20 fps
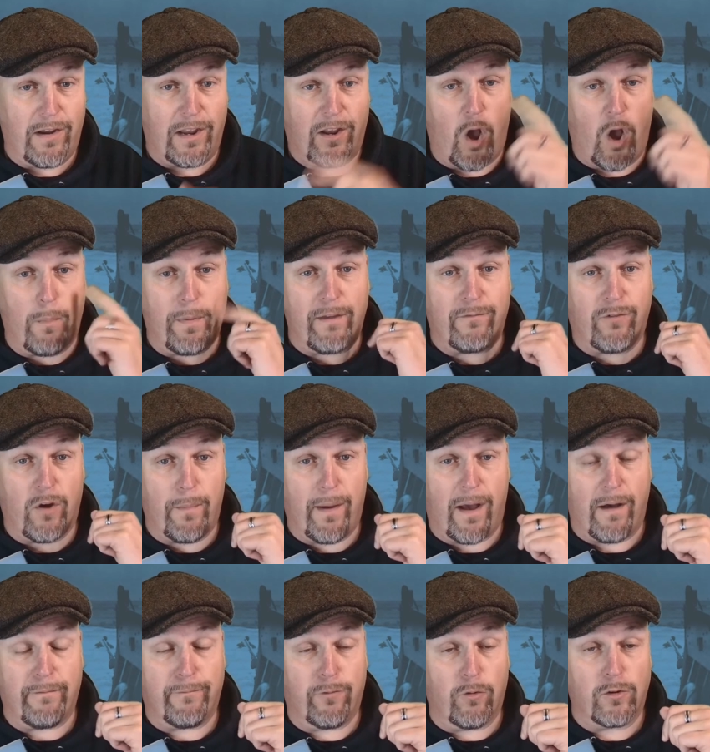copy for
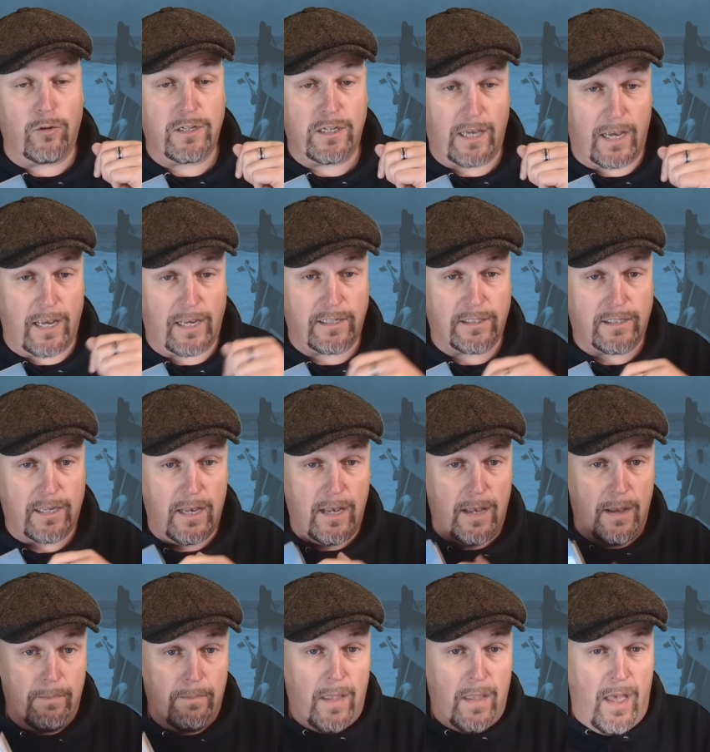about 40 years.
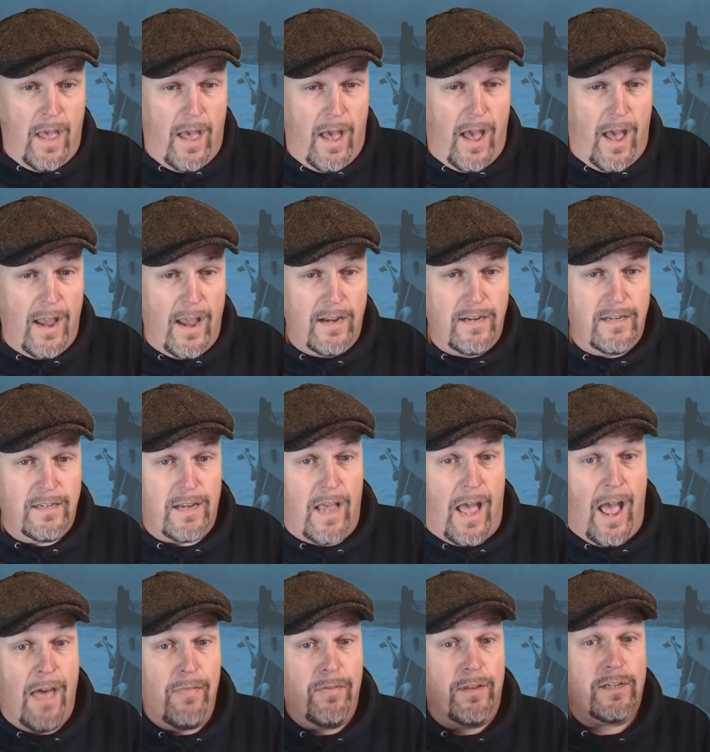And
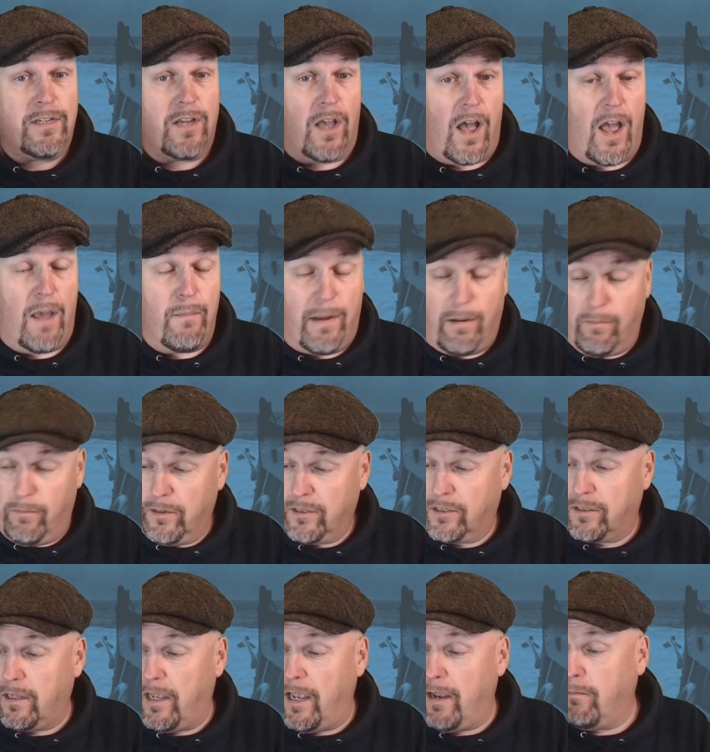at the time, it
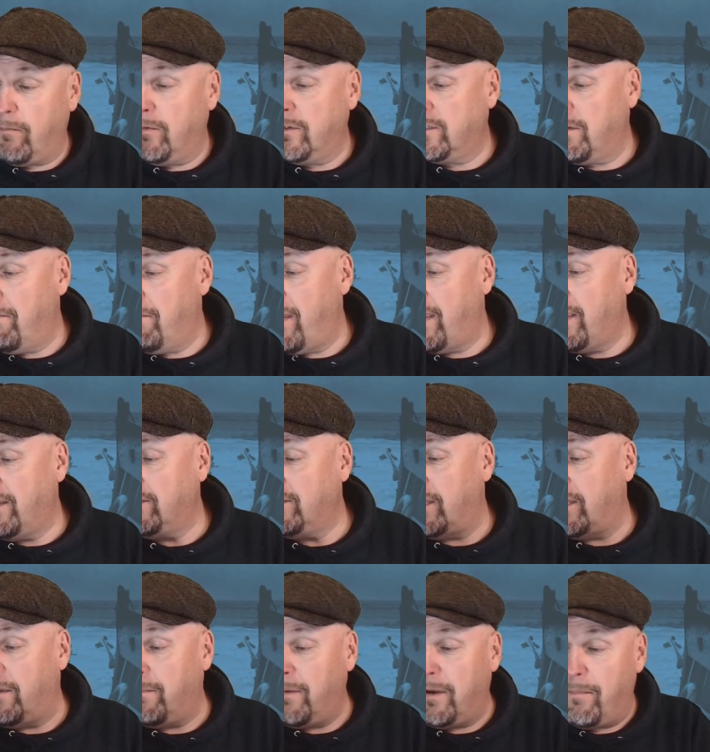was it was
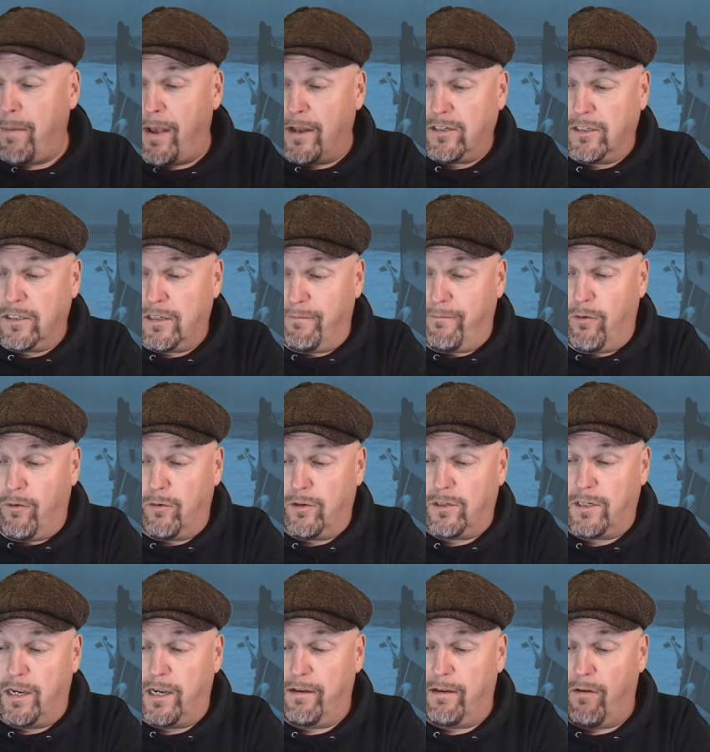amazing. I mean, imagine as a
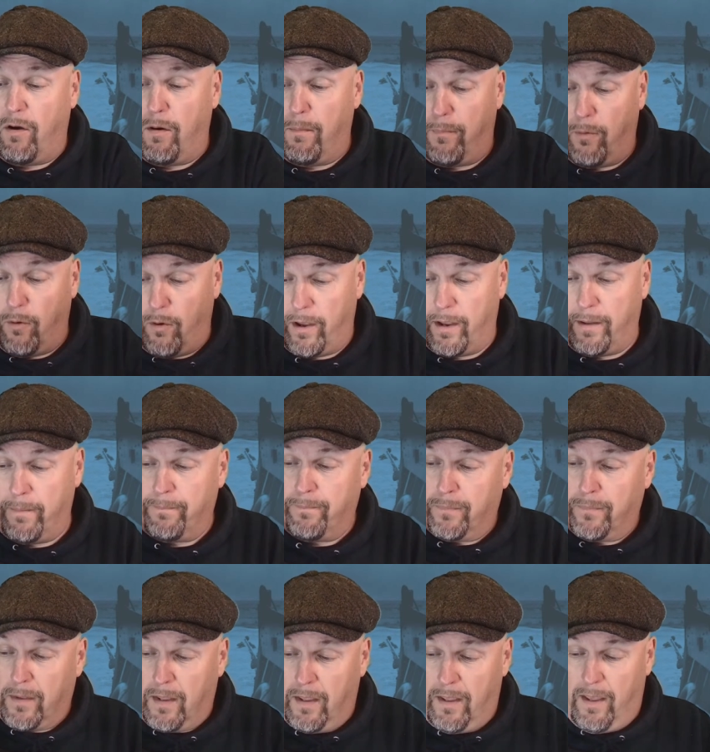14 year old boy,
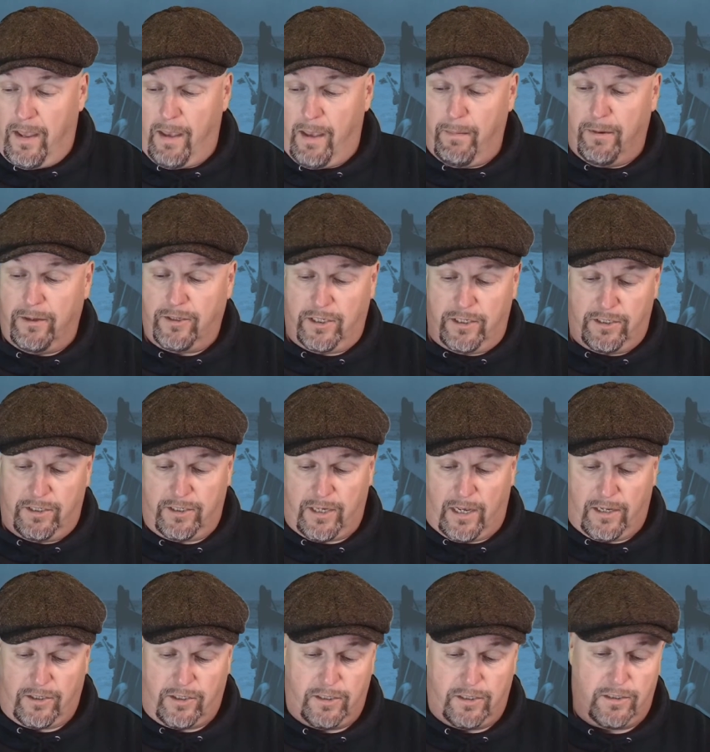images
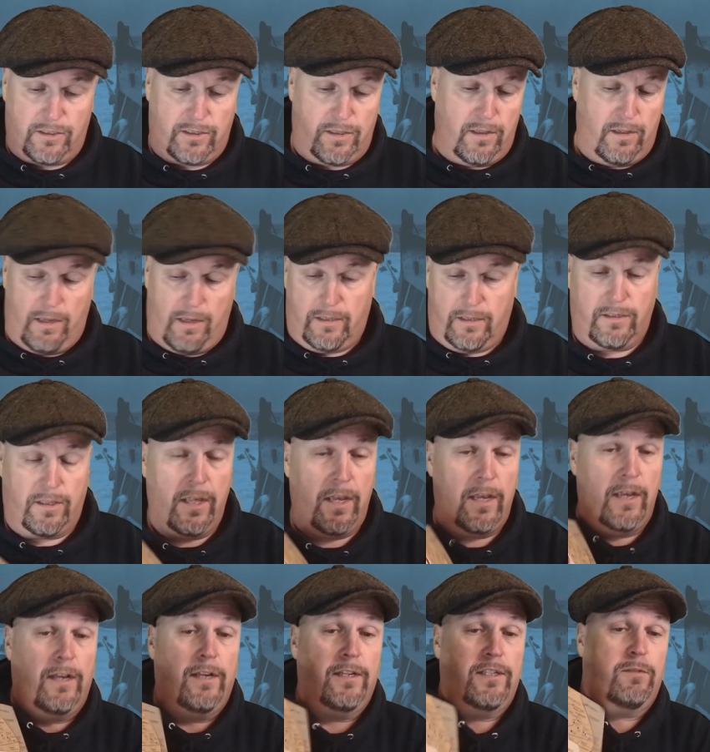such as as
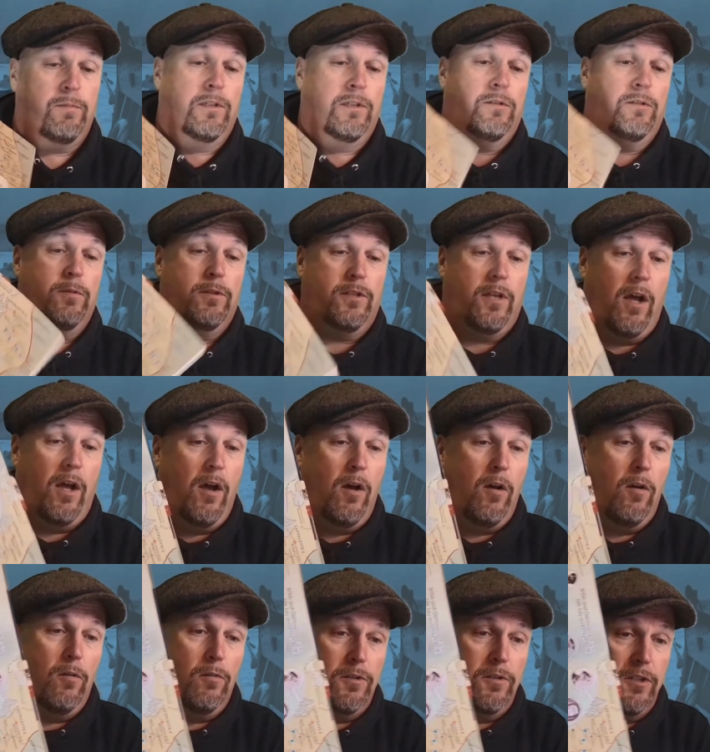this, which was the
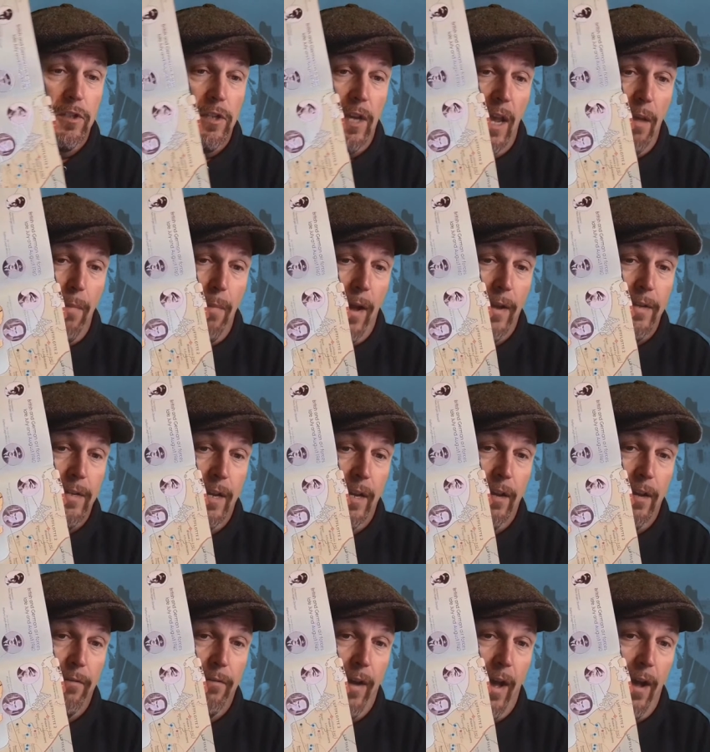whole schematic
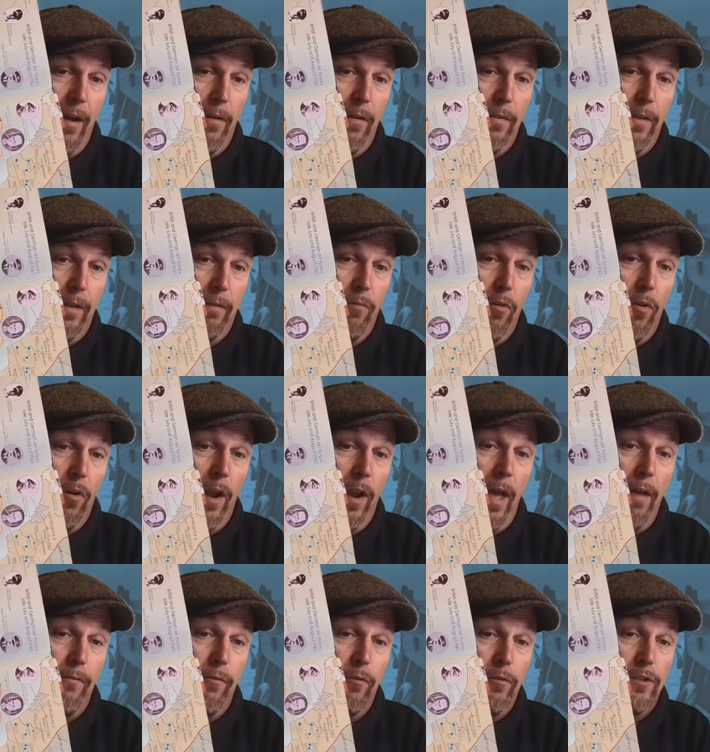of how the Royal
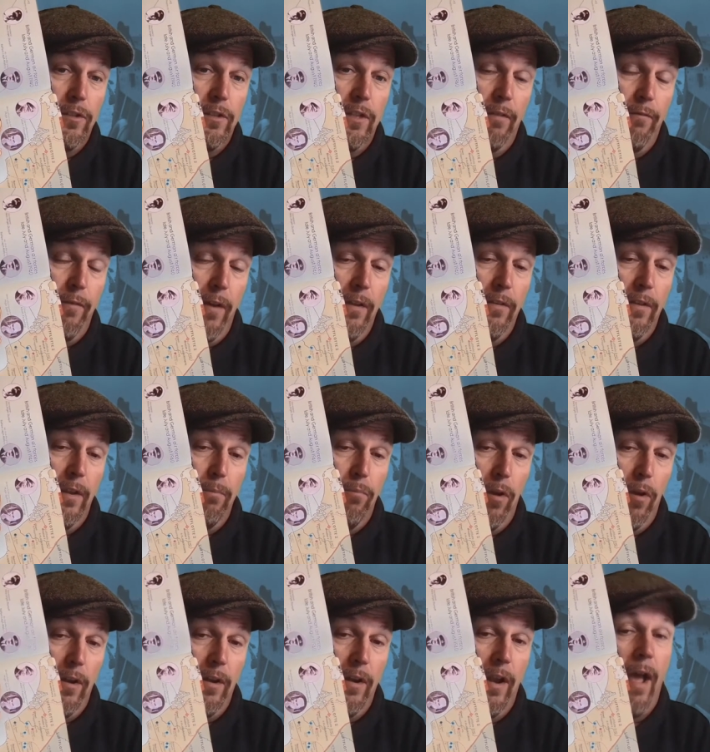Air Force defended
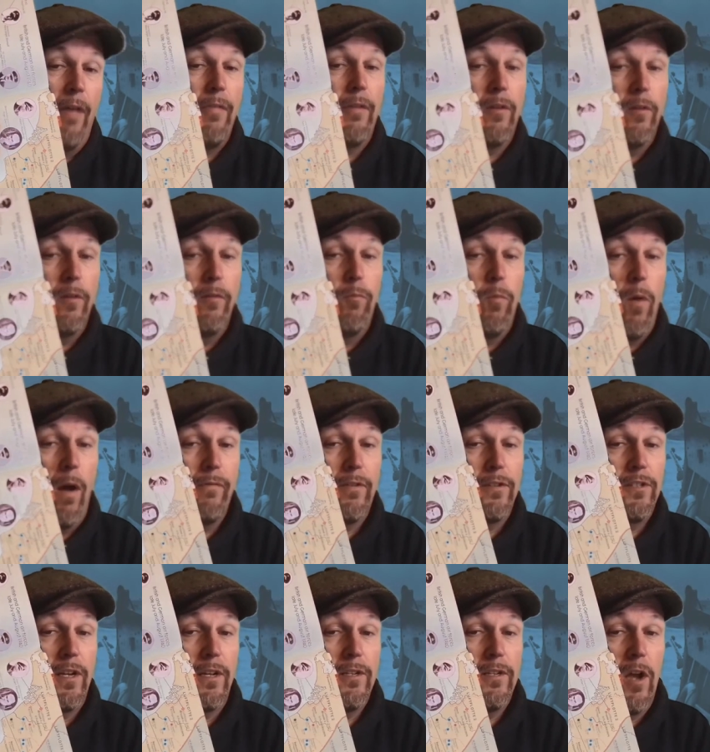Britain, how the Luftwaffe
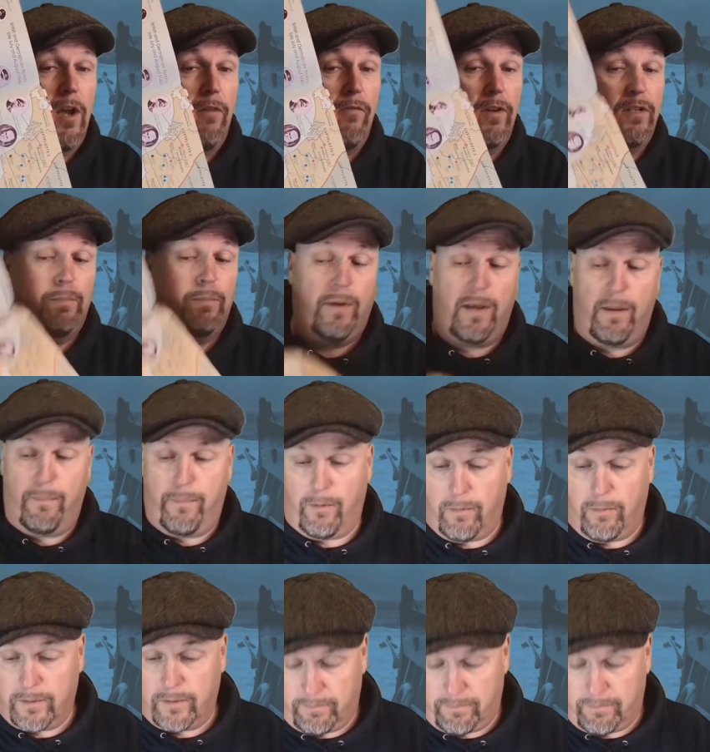sent over its people was